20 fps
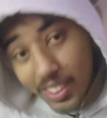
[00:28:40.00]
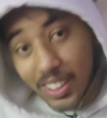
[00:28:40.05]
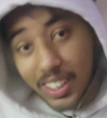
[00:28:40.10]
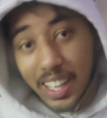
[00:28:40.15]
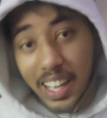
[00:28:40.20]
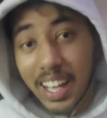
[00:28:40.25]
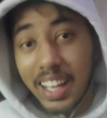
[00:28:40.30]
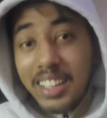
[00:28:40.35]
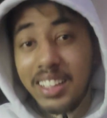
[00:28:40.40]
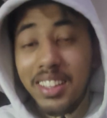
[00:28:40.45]

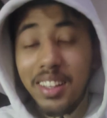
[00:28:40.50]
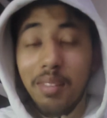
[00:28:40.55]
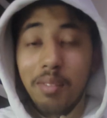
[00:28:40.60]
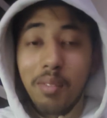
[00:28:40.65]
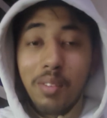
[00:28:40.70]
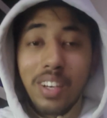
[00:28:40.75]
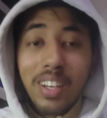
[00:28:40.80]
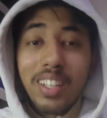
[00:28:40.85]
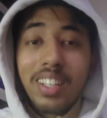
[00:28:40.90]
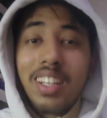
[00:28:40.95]
Yeah,
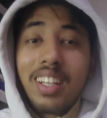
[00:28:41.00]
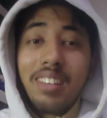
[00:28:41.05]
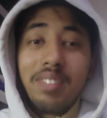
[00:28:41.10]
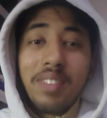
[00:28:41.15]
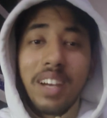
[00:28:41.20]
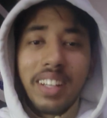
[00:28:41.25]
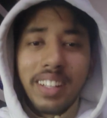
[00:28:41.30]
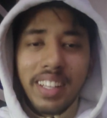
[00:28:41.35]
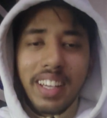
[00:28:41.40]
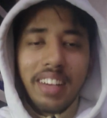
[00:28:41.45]
someone
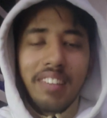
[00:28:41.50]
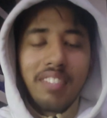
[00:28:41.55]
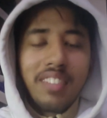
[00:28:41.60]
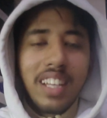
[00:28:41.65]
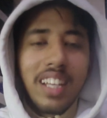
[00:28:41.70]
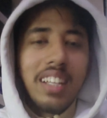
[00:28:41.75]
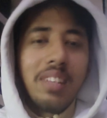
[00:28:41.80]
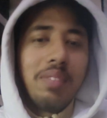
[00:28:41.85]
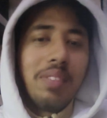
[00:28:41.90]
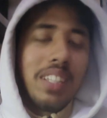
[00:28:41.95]
might have
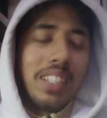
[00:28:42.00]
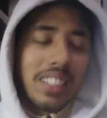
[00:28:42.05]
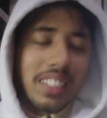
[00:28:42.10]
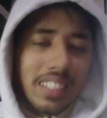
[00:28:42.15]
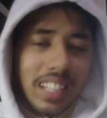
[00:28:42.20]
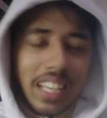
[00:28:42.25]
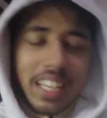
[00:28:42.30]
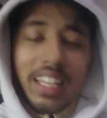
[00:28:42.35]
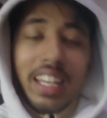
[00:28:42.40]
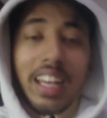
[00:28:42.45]
that
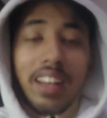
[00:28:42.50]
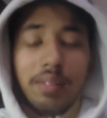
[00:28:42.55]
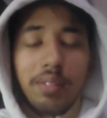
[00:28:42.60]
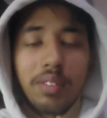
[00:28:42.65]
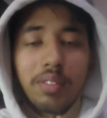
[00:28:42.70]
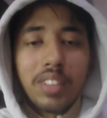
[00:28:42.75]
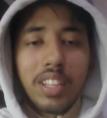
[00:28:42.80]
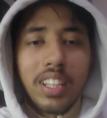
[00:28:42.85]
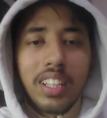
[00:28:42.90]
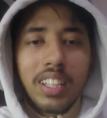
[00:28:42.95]
type
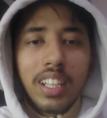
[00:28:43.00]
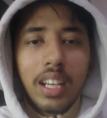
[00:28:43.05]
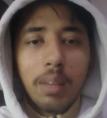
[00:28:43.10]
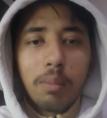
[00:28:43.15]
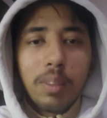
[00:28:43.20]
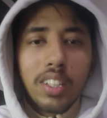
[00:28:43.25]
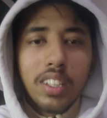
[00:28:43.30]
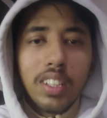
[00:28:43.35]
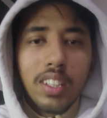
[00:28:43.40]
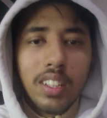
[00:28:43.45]
of thinking,
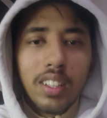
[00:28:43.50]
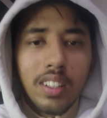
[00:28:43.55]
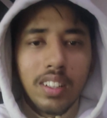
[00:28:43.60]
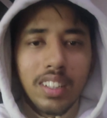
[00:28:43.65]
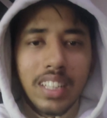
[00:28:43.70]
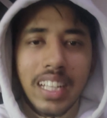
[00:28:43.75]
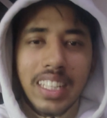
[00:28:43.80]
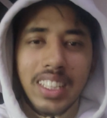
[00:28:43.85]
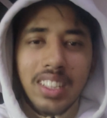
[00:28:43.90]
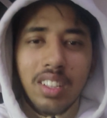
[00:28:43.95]
but
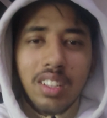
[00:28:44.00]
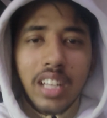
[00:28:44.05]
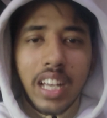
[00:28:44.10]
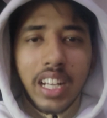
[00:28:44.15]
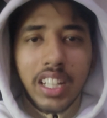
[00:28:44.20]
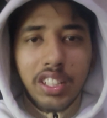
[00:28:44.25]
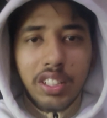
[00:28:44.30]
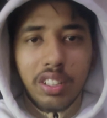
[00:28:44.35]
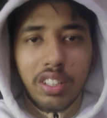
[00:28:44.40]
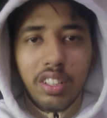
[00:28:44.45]
that's not
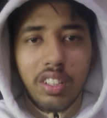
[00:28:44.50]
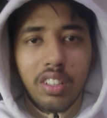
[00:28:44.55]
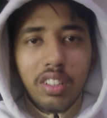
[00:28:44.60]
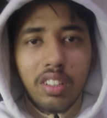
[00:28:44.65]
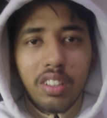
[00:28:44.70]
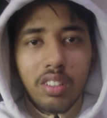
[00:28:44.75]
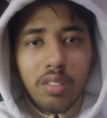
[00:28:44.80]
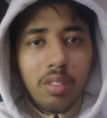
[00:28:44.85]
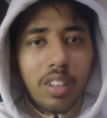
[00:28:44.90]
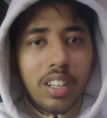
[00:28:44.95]

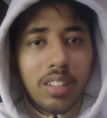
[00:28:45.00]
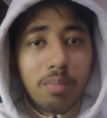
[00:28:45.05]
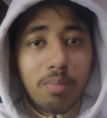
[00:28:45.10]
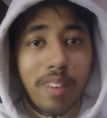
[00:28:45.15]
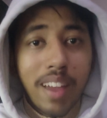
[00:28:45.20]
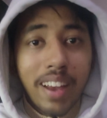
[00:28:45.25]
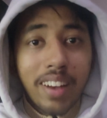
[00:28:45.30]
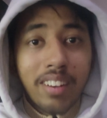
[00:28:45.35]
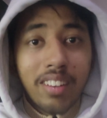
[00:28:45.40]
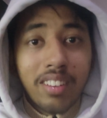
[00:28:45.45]
actually what
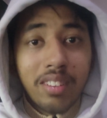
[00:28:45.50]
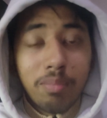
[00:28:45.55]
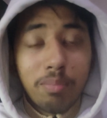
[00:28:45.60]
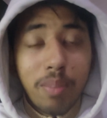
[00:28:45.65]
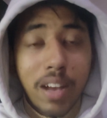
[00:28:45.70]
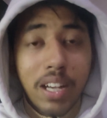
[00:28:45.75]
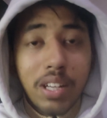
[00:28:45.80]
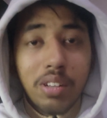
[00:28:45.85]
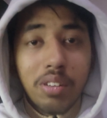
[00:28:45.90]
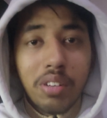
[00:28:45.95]

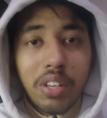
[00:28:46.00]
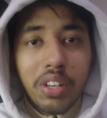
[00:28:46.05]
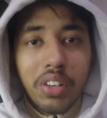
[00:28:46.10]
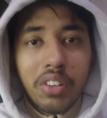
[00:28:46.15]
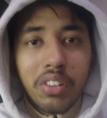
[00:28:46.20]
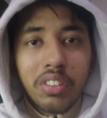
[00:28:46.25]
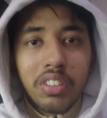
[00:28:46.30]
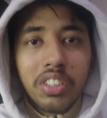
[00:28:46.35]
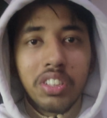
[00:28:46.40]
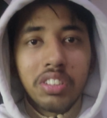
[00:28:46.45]
pattern
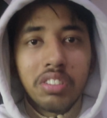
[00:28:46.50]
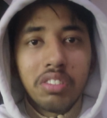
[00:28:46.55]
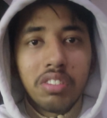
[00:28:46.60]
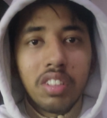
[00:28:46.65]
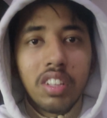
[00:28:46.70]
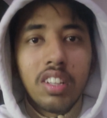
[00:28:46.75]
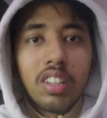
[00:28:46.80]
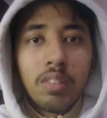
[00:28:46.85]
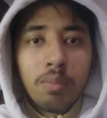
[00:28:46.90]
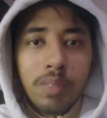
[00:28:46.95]
recognition
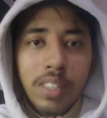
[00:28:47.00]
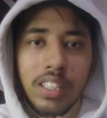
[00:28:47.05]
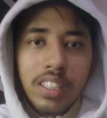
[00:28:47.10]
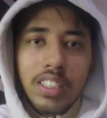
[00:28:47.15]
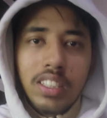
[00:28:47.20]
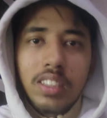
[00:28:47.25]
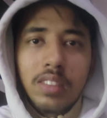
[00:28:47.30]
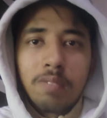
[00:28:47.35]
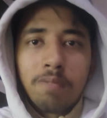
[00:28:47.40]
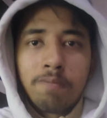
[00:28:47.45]
really
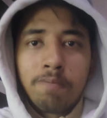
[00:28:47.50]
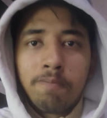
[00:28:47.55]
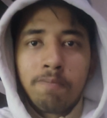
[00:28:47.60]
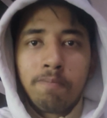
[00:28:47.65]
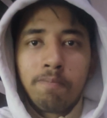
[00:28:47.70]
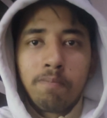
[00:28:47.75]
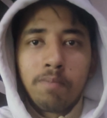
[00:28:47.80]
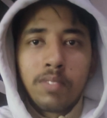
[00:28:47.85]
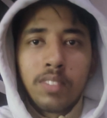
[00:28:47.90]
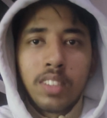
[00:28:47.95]
means.
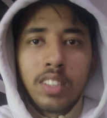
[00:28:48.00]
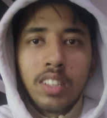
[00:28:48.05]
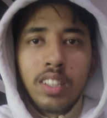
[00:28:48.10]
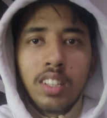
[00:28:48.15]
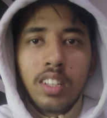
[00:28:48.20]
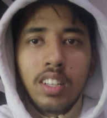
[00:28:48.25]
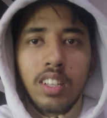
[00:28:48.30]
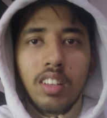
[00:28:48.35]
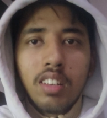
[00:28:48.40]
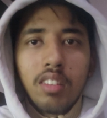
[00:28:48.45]

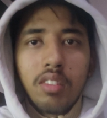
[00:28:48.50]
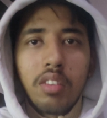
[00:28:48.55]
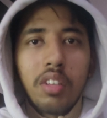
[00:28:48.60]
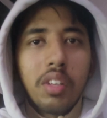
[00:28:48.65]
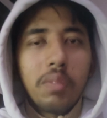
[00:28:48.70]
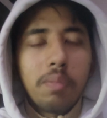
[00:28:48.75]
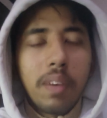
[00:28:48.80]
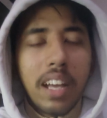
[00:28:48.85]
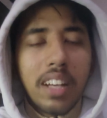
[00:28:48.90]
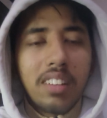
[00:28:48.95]

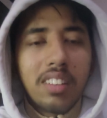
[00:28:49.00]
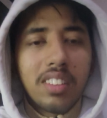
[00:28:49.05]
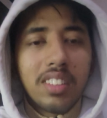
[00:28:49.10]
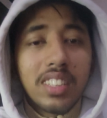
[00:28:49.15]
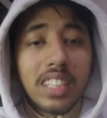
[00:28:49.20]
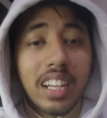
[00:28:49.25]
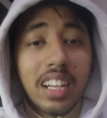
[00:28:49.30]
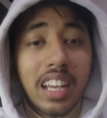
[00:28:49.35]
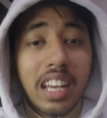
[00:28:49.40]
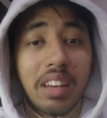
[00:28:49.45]
Real
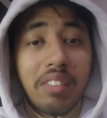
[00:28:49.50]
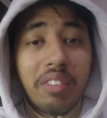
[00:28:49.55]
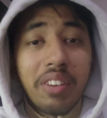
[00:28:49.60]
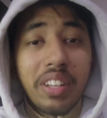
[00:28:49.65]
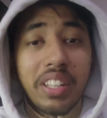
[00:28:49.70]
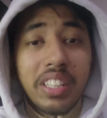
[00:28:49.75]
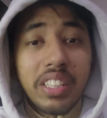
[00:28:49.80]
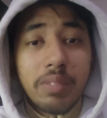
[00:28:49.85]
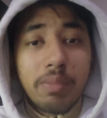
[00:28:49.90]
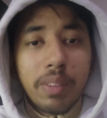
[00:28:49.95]
patterns are
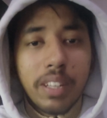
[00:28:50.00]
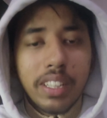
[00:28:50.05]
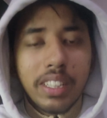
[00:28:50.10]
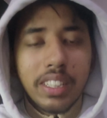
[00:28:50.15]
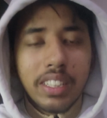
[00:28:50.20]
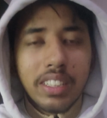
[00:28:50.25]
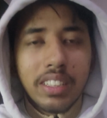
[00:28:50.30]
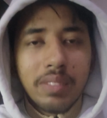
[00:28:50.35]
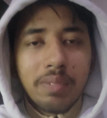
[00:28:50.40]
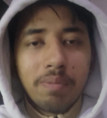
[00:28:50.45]
evidence
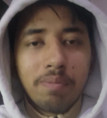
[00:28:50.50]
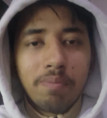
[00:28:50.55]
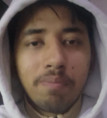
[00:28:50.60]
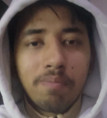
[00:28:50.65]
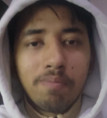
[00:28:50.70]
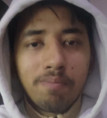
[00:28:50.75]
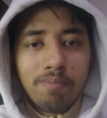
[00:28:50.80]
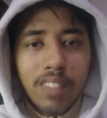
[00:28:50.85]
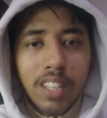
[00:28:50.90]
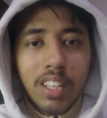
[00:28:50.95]
based.
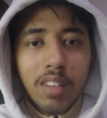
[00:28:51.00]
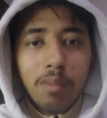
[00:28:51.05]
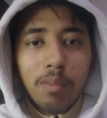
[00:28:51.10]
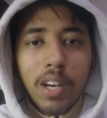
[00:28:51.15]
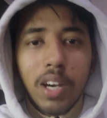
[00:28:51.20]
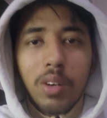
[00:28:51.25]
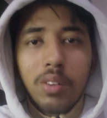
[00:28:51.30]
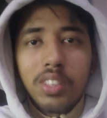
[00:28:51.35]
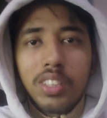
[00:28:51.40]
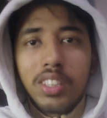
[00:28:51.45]
Think
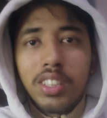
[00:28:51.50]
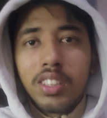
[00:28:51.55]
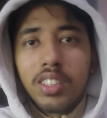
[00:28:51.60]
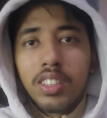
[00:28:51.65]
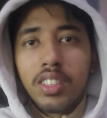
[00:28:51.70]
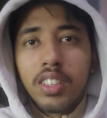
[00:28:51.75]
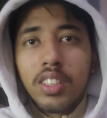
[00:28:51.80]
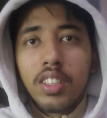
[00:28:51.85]
about it.